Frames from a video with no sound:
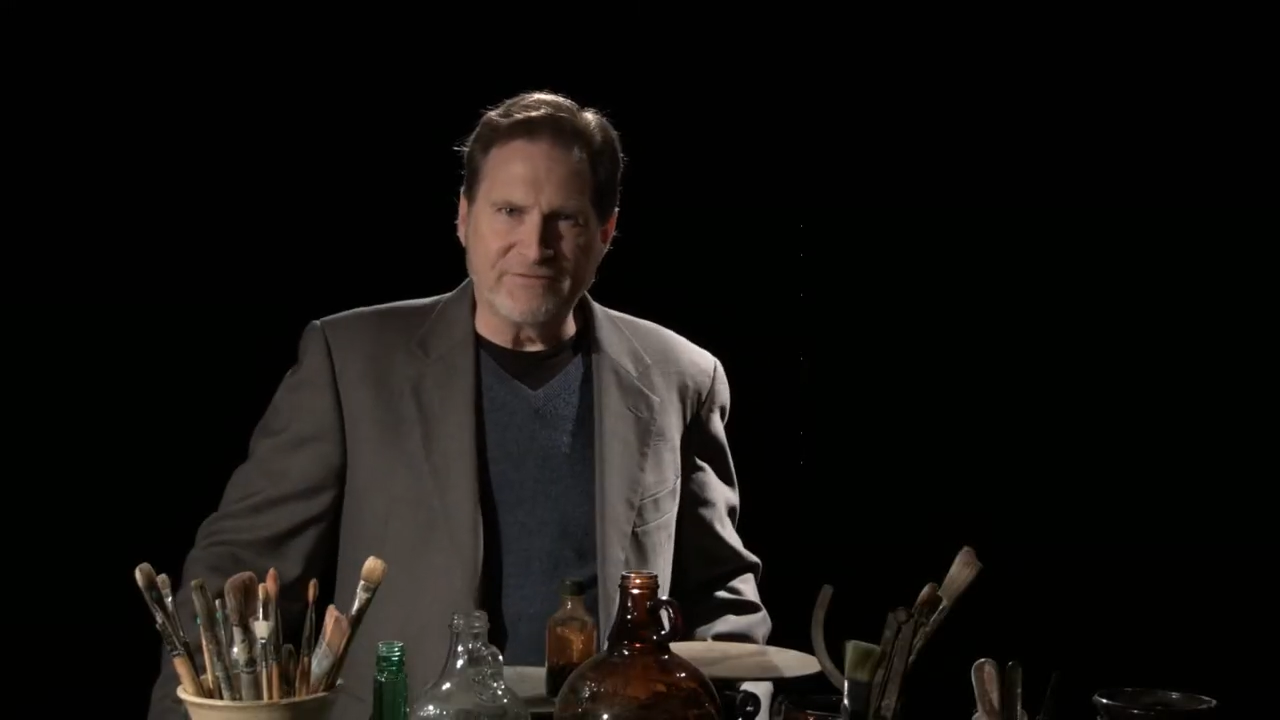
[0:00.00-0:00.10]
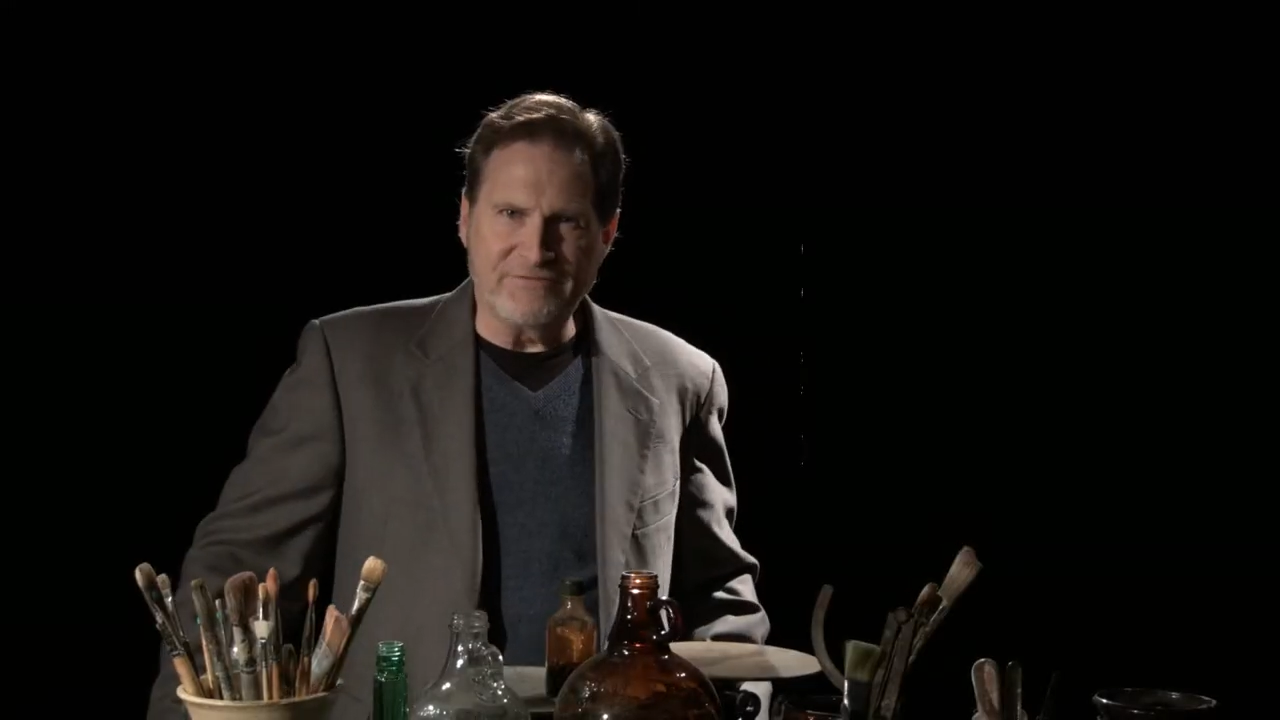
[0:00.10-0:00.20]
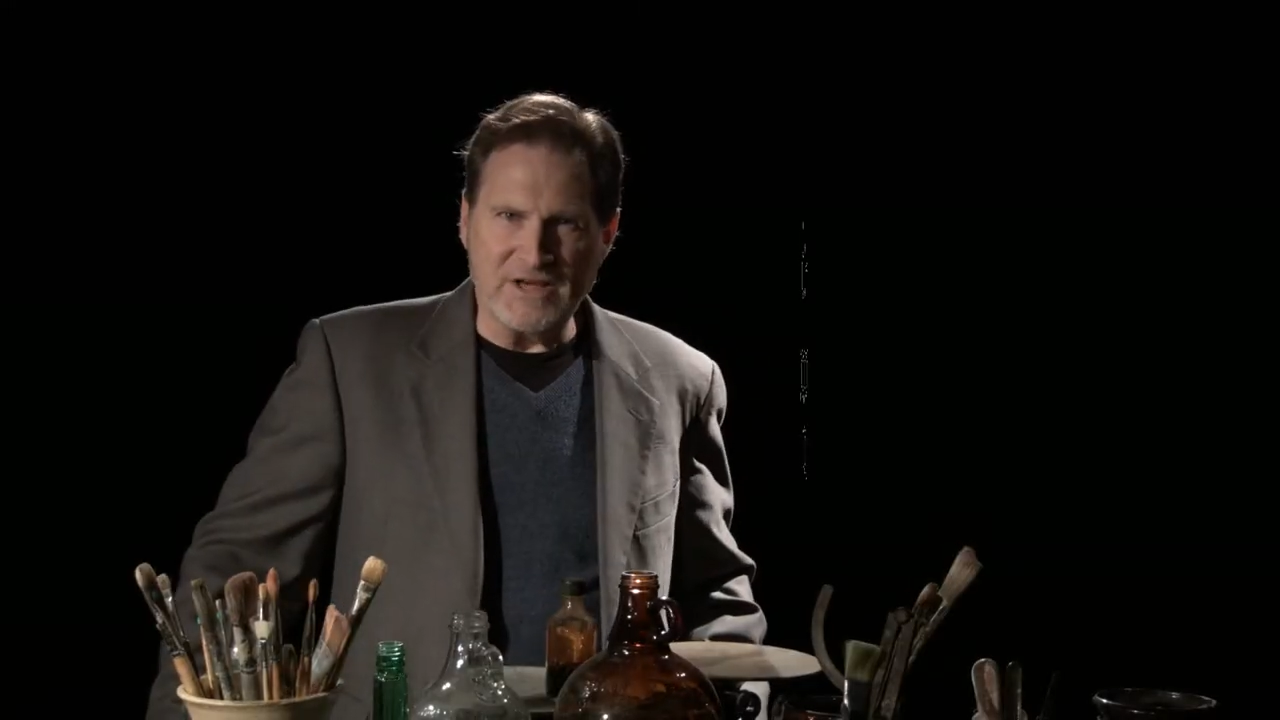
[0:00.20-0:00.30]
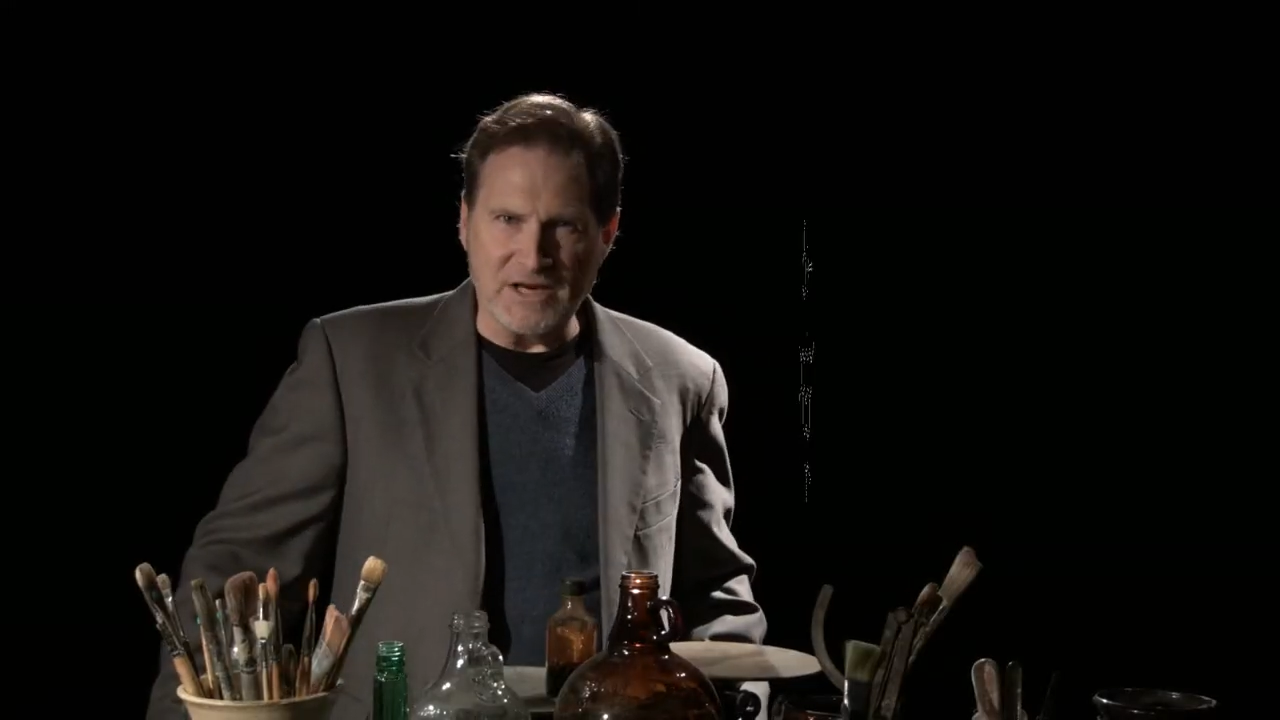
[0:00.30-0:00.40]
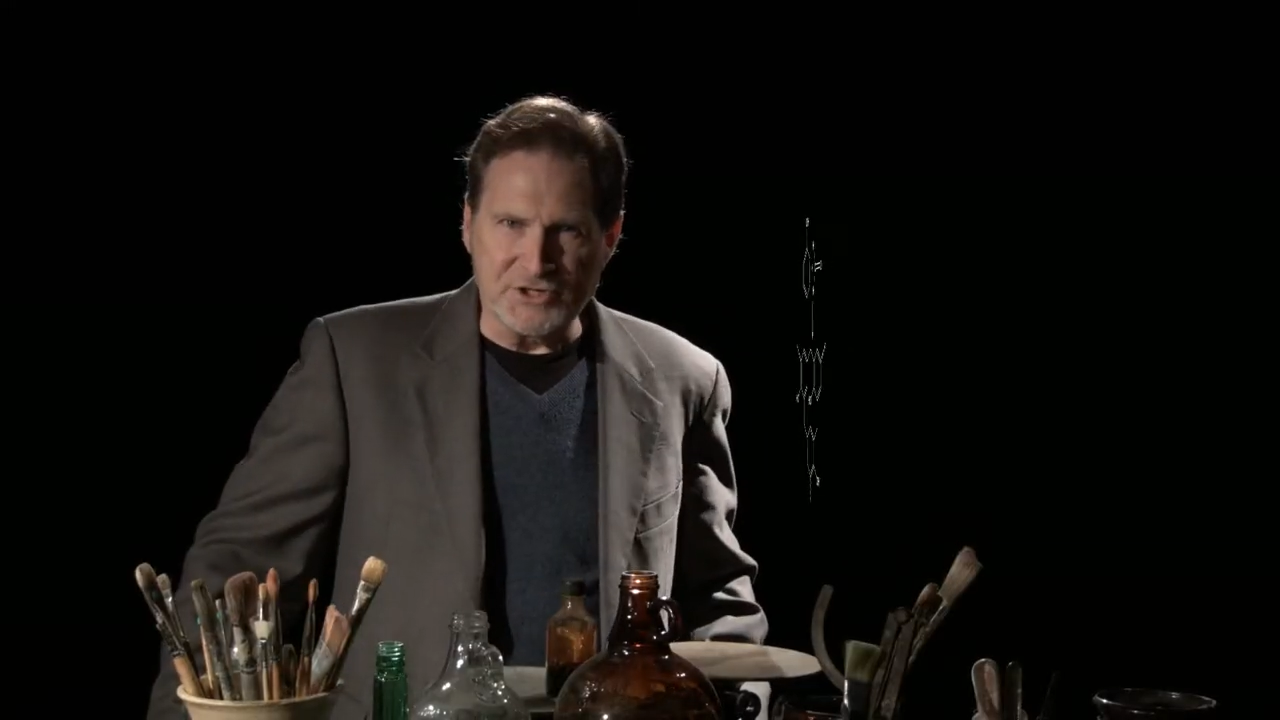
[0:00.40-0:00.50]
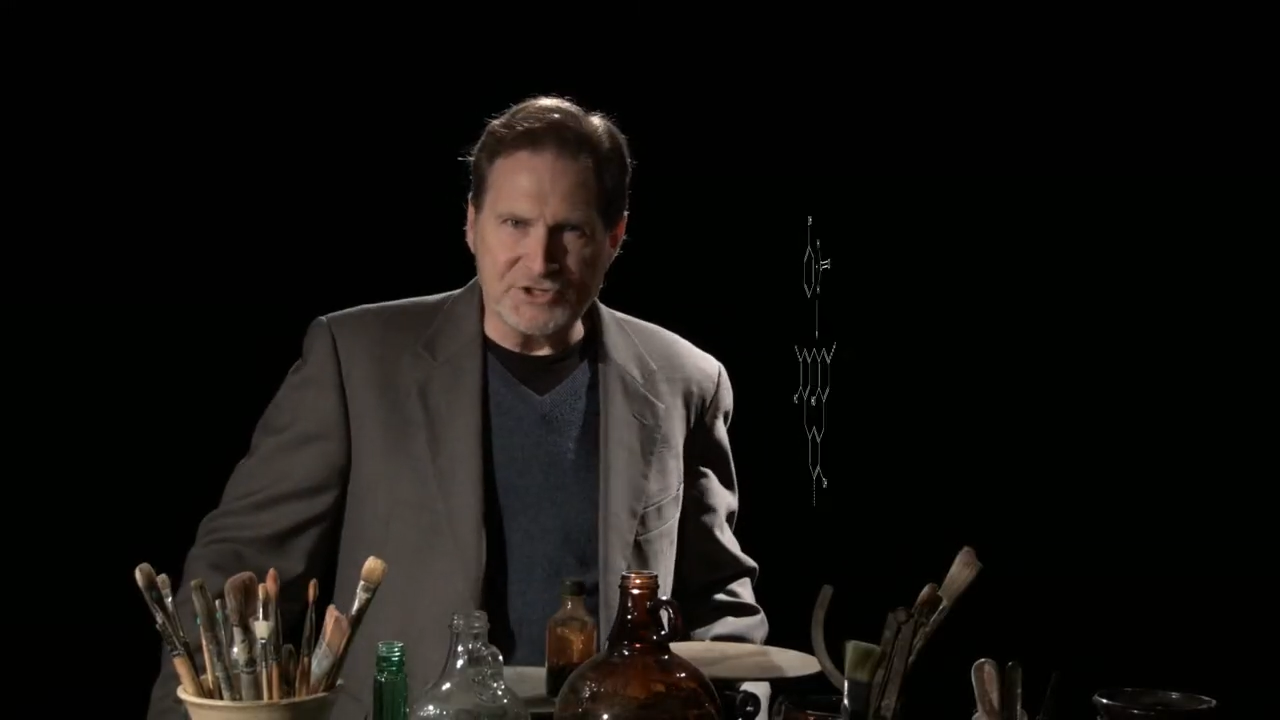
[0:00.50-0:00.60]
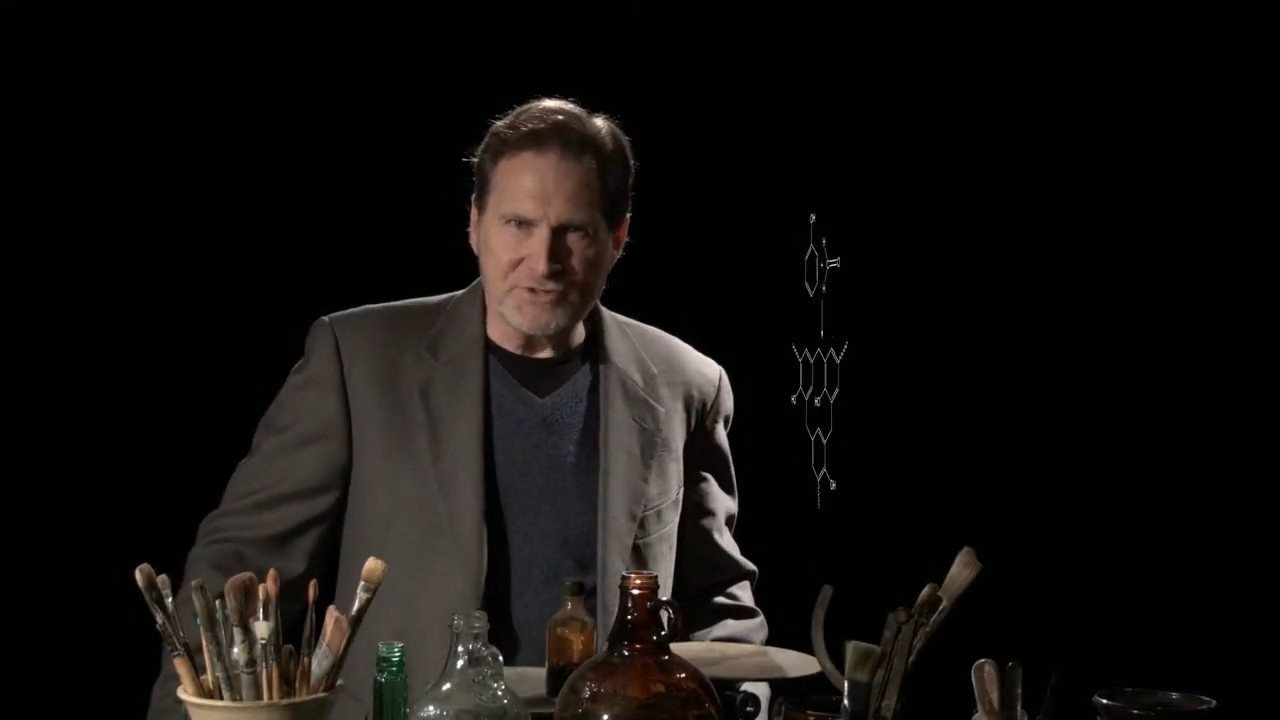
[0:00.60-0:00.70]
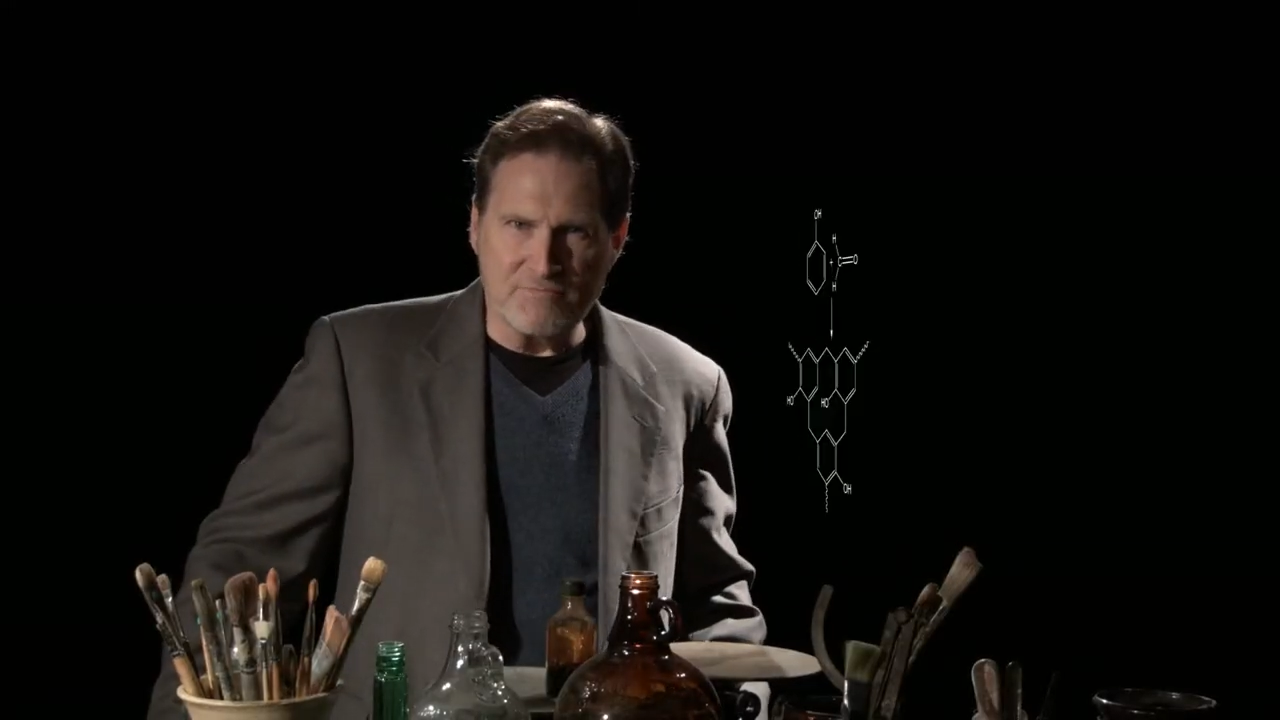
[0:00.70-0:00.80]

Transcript: finish